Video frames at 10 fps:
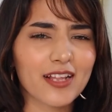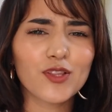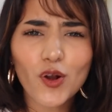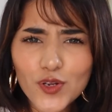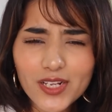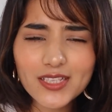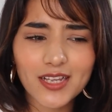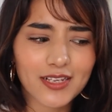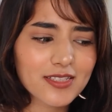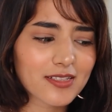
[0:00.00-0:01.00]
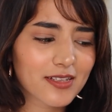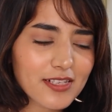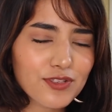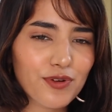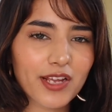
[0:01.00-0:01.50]
And not only
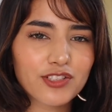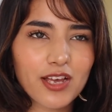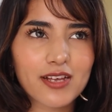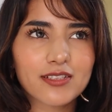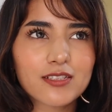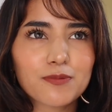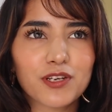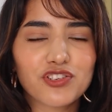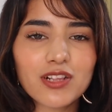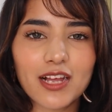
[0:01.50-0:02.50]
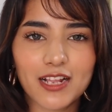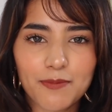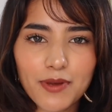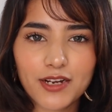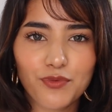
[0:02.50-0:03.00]
this range has a special
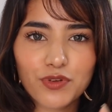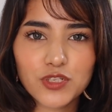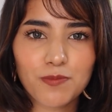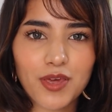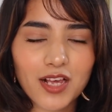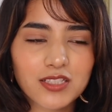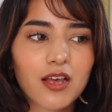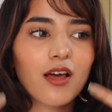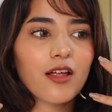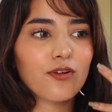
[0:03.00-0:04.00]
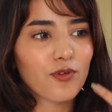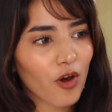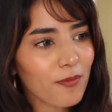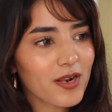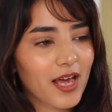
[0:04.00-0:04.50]
element which makes
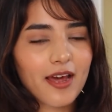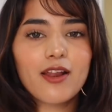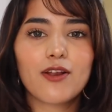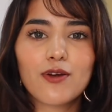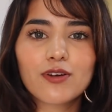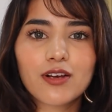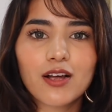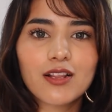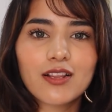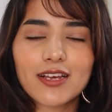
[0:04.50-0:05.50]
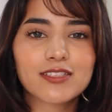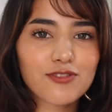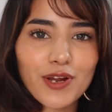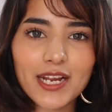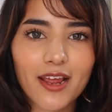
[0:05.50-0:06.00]
normal hair look like
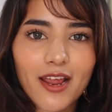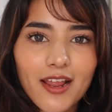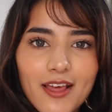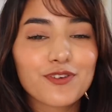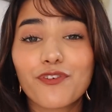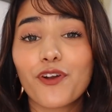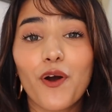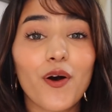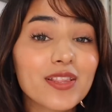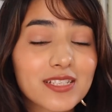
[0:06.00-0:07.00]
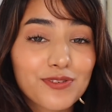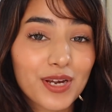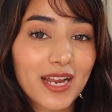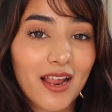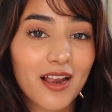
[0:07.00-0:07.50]
straight hair. So for all the
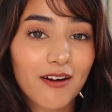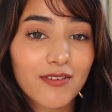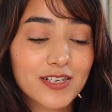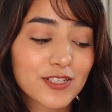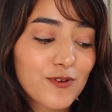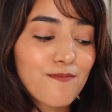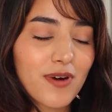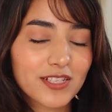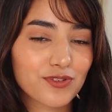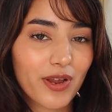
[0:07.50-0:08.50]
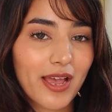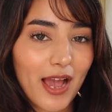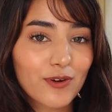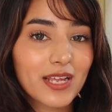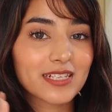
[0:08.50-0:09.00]
straight hair lovers, you must try
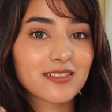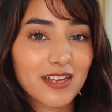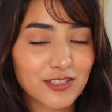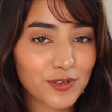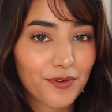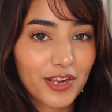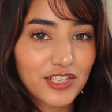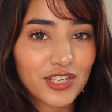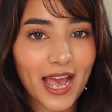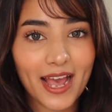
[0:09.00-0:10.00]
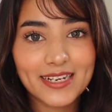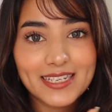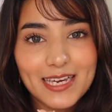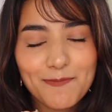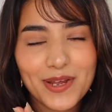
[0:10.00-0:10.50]
out Xtenso range and
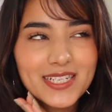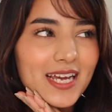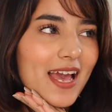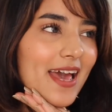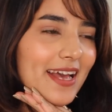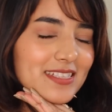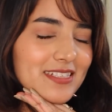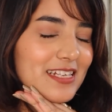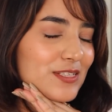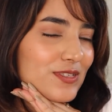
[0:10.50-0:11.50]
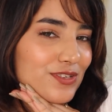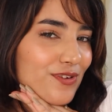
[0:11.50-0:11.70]
keep it Xtenso